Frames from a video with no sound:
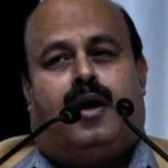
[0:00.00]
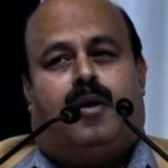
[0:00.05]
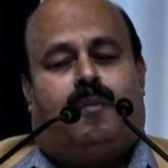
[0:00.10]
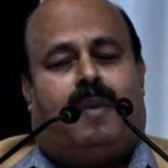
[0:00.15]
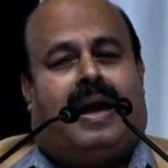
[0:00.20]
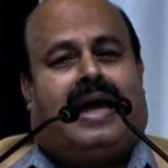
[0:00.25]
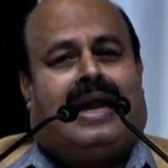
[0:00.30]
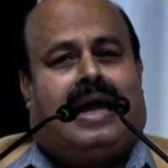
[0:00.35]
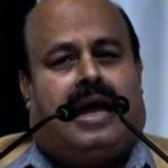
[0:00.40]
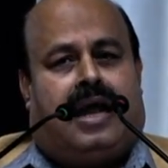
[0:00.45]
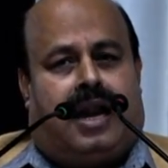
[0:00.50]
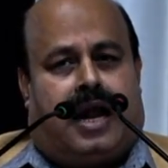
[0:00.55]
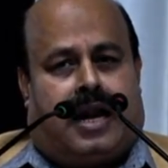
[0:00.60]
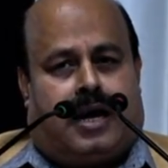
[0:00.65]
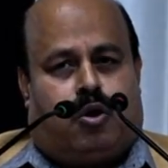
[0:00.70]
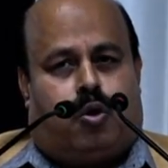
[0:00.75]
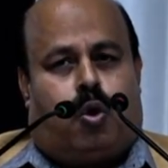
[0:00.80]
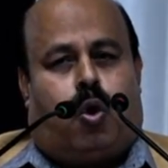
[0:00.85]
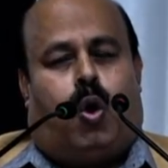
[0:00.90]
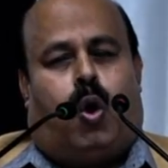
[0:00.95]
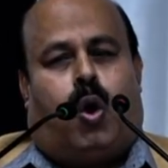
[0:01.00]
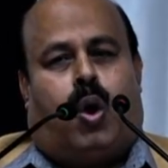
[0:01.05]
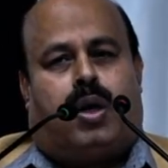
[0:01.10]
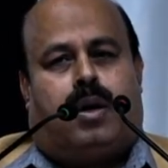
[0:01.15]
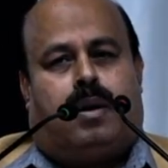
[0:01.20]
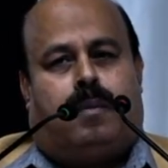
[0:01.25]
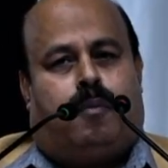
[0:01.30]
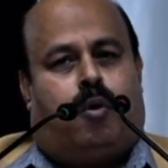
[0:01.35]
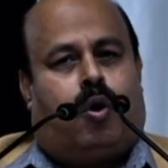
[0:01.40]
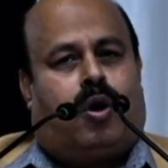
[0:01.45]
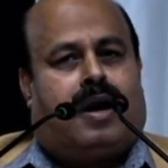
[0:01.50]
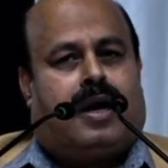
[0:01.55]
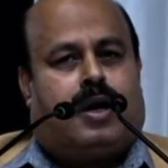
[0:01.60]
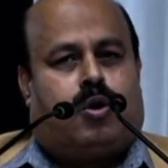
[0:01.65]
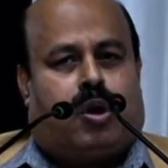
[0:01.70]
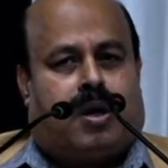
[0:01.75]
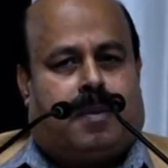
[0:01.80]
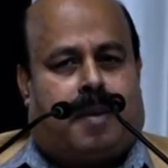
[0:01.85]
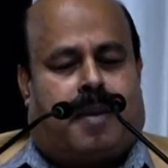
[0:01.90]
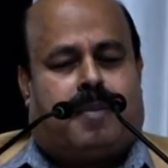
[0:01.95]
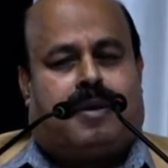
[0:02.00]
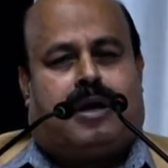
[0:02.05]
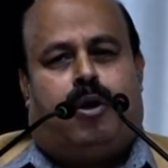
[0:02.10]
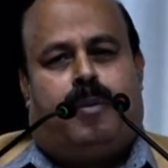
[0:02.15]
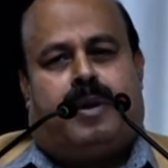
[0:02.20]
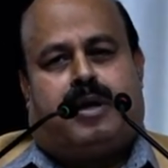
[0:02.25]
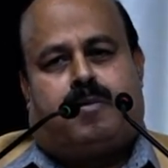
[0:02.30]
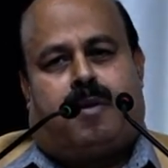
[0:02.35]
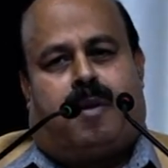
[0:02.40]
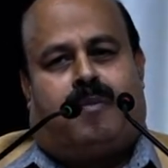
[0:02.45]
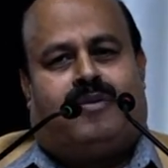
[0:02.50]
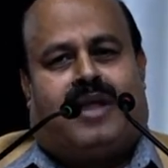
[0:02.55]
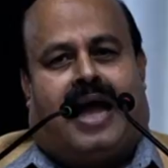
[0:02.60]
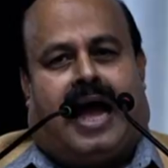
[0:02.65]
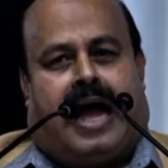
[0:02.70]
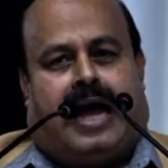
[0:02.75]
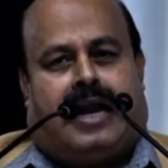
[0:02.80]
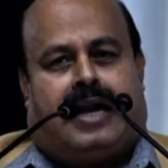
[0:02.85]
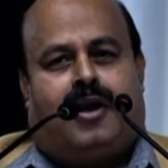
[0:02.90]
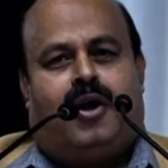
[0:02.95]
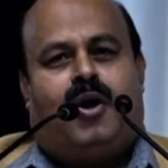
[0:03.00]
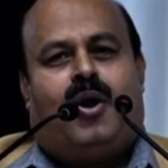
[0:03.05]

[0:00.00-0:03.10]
by rail and road, 425 kilometers from there,